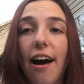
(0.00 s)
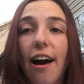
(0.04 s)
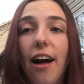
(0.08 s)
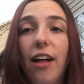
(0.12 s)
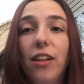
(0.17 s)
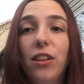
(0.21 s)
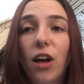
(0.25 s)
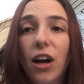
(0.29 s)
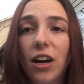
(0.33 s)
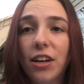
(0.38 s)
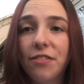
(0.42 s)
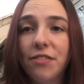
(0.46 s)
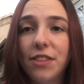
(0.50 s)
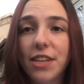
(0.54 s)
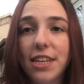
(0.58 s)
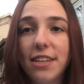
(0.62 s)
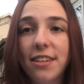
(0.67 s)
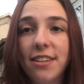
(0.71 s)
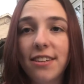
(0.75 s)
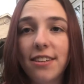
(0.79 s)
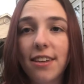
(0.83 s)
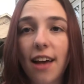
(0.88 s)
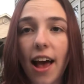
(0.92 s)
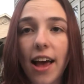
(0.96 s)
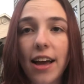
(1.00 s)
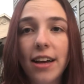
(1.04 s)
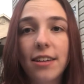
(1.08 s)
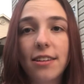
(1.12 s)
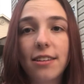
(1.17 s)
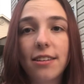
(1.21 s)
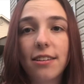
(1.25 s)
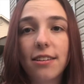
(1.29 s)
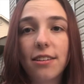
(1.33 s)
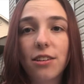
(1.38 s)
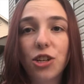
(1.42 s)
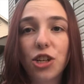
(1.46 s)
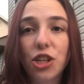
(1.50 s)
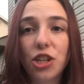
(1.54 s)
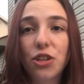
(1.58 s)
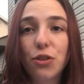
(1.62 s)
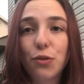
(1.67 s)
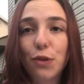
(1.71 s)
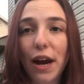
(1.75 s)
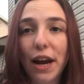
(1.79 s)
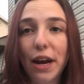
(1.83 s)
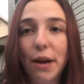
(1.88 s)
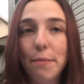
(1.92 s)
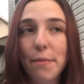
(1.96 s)
A lot of these sites just
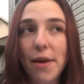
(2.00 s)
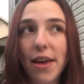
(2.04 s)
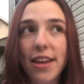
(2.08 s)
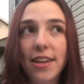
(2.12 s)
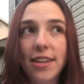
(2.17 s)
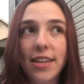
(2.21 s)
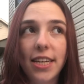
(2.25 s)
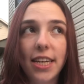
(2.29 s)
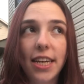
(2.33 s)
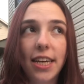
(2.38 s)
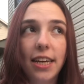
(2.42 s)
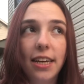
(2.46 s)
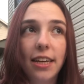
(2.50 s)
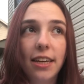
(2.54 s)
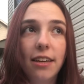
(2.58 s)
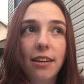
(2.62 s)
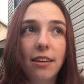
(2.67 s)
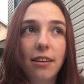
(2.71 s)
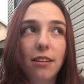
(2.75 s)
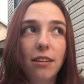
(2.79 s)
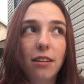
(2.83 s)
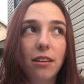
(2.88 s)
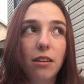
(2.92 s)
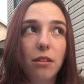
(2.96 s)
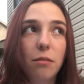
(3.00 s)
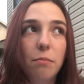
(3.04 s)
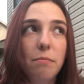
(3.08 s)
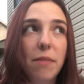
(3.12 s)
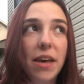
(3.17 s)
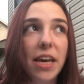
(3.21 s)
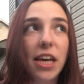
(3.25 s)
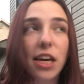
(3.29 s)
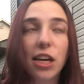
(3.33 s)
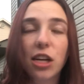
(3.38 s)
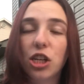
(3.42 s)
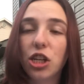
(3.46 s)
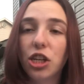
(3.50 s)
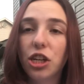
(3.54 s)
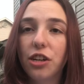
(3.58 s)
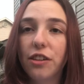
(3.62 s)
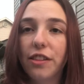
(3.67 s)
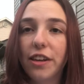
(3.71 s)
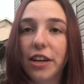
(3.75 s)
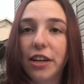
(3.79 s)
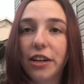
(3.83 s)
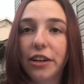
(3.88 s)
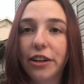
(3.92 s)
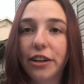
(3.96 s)
recommended making sure
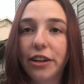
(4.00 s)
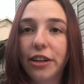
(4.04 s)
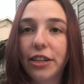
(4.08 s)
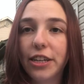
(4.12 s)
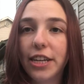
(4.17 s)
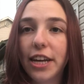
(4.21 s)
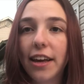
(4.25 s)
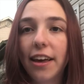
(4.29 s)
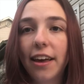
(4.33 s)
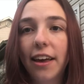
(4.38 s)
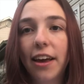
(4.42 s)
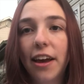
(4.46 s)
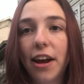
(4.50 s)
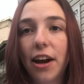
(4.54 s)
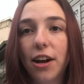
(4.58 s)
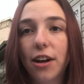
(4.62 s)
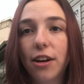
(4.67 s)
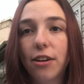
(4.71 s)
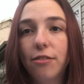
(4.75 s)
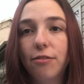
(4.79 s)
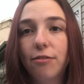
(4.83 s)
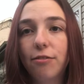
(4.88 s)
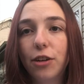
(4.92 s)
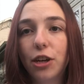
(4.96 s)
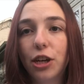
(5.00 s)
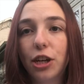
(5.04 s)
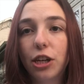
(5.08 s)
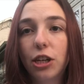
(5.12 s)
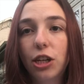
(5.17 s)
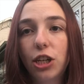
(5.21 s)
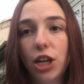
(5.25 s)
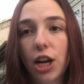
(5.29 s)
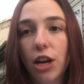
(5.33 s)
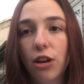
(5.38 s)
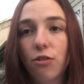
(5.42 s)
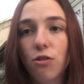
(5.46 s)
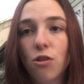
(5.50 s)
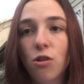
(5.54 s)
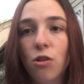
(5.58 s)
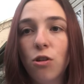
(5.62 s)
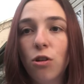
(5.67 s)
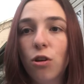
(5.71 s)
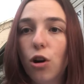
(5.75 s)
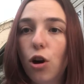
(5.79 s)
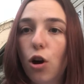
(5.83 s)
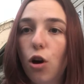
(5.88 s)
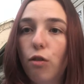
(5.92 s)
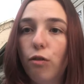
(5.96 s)
that you're taking care of your
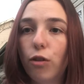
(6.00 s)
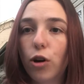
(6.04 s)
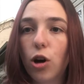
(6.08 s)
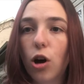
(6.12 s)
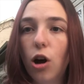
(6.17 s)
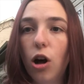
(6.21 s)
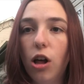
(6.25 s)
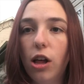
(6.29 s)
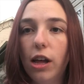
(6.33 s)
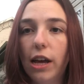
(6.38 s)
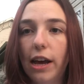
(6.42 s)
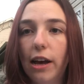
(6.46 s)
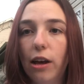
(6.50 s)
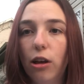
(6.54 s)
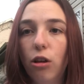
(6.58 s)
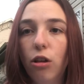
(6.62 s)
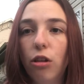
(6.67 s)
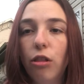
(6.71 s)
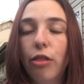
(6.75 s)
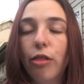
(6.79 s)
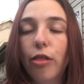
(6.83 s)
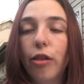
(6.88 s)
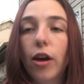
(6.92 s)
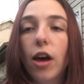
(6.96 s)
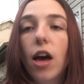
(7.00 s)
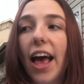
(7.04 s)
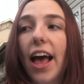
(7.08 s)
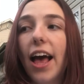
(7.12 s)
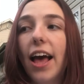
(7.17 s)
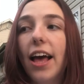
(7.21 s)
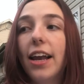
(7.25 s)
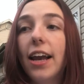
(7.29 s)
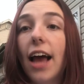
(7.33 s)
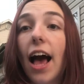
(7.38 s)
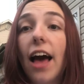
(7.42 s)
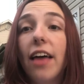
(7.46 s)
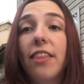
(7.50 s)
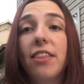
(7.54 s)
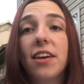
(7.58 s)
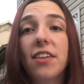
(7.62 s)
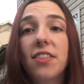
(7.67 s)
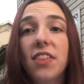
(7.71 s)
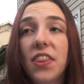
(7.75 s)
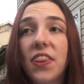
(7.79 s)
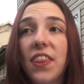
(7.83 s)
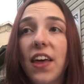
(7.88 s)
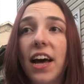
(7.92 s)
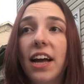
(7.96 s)
general overall health, and I
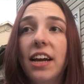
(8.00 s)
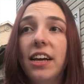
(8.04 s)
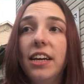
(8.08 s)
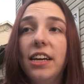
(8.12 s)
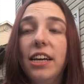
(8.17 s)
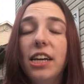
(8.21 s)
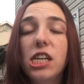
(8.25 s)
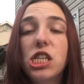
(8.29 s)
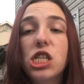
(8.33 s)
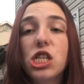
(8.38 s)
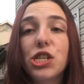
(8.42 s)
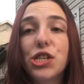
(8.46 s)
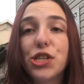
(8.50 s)
think that that is